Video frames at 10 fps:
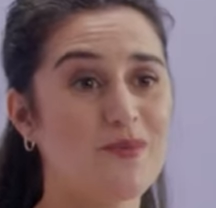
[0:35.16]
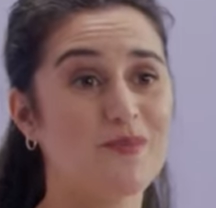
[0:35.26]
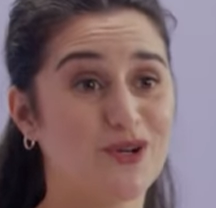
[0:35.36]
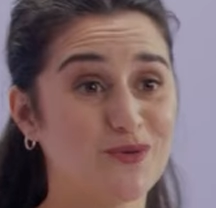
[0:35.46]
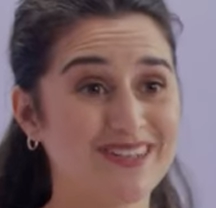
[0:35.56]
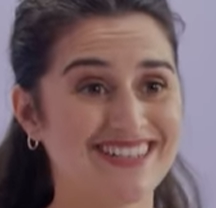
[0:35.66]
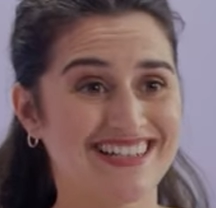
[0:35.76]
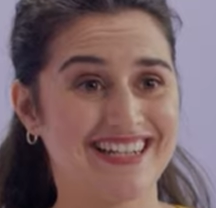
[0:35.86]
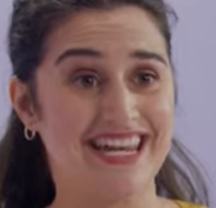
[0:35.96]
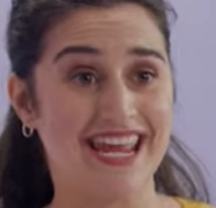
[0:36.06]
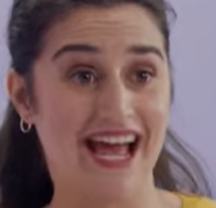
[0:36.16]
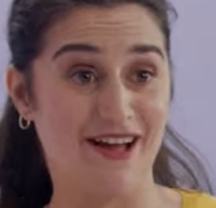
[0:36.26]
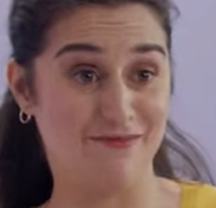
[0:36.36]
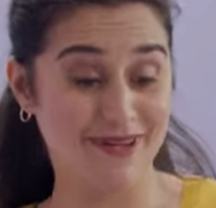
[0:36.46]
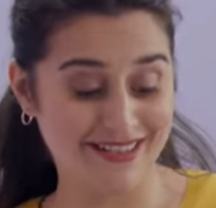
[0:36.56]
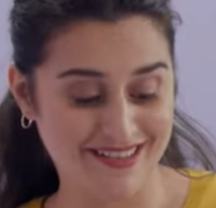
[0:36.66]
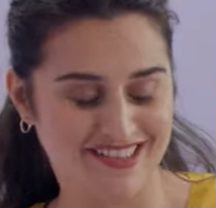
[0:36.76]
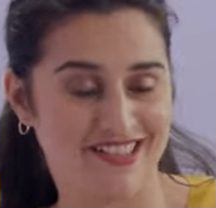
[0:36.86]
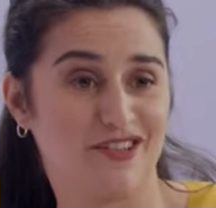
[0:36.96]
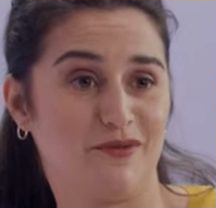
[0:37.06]
But recently, I've been
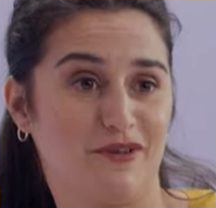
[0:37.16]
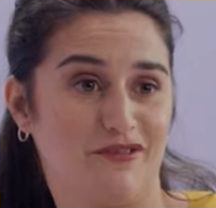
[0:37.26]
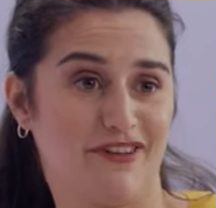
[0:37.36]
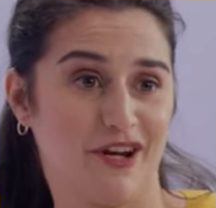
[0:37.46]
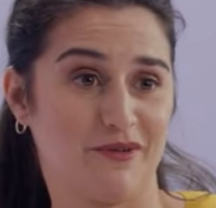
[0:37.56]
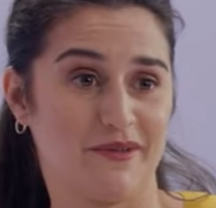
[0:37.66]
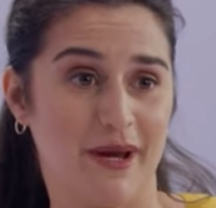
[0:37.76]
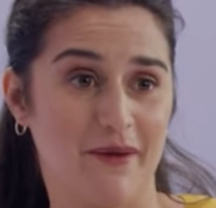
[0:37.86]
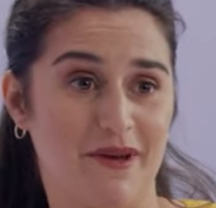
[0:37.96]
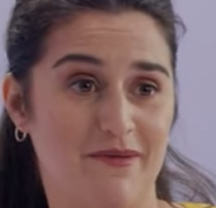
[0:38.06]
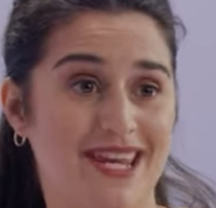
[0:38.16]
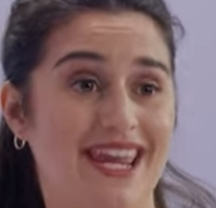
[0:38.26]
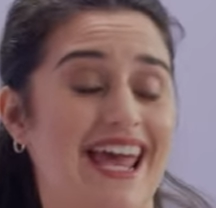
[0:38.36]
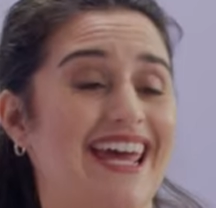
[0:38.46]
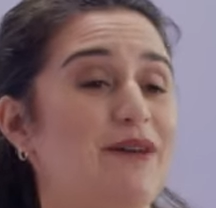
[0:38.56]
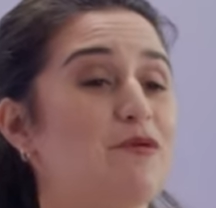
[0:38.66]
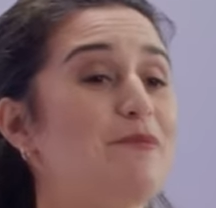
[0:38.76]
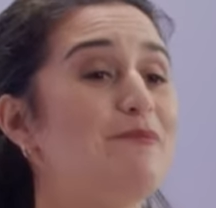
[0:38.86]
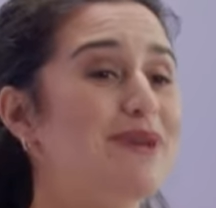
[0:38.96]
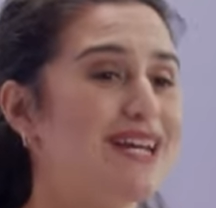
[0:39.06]
testing the Butterfly with my baby and I'm
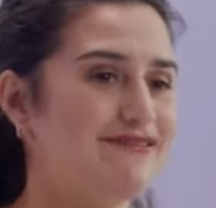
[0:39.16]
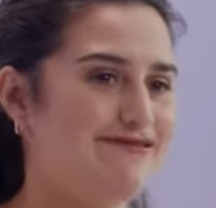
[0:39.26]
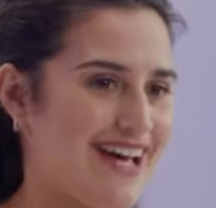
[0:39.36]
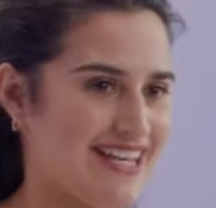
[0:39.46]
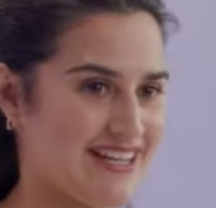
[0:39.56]
a big fan.